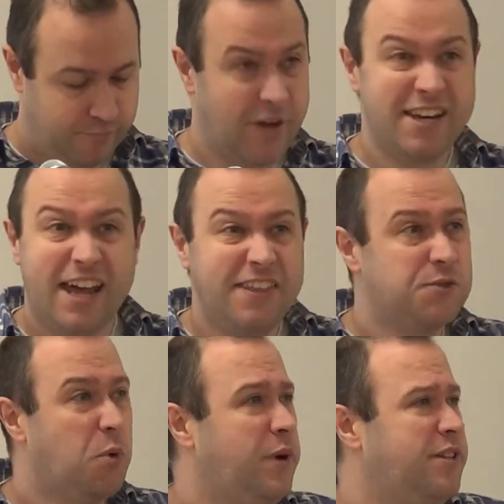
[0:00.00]
And yet
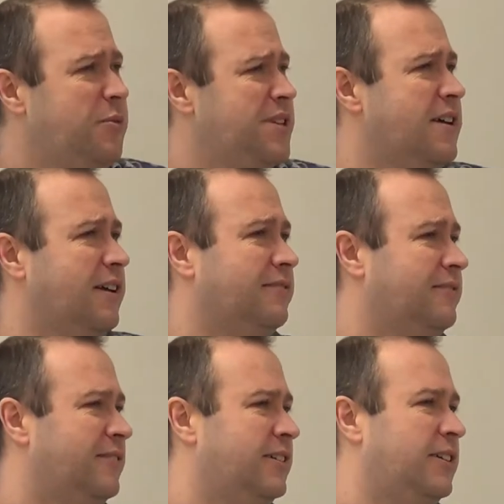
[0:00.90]
that's what we do, isn't it?
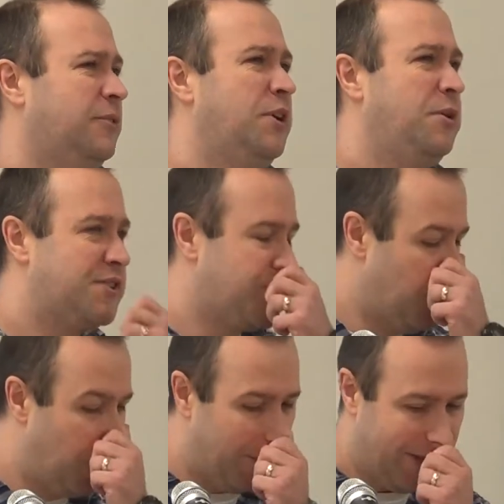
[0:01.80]
When you ask
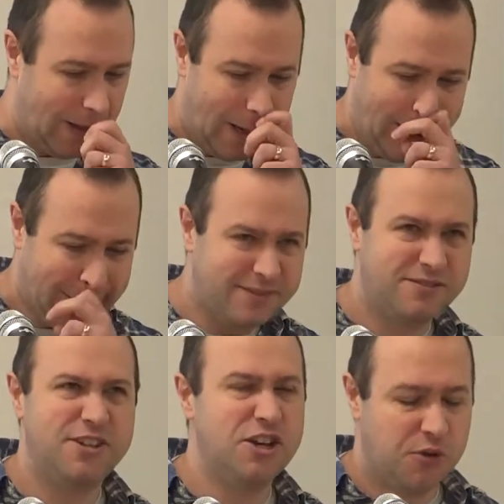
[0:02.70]
someone what they're like,
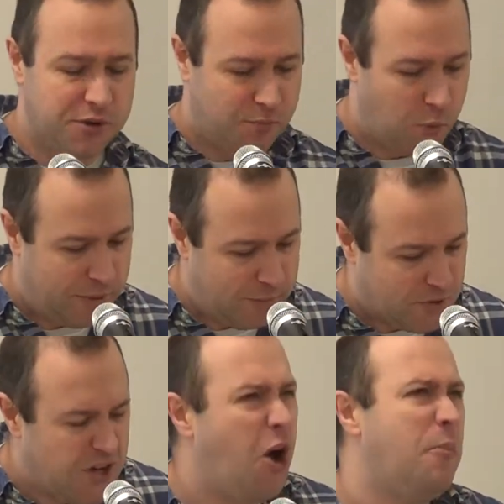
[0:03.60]
you know what people
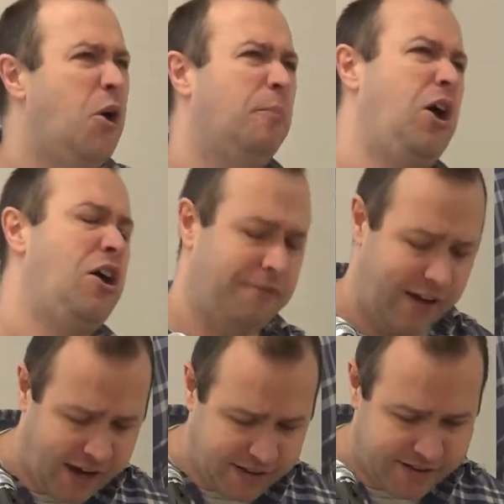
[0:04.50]
say. "Oh, I'm not
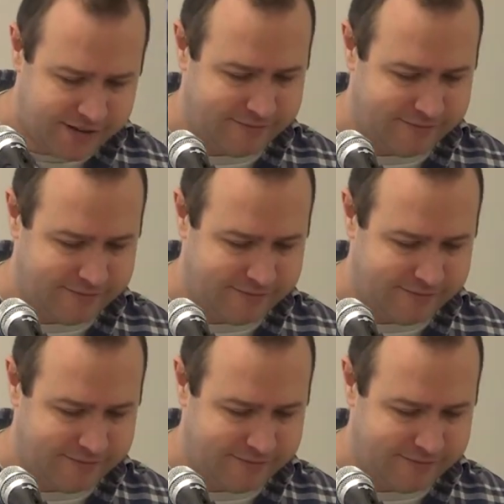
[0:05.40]
perfect."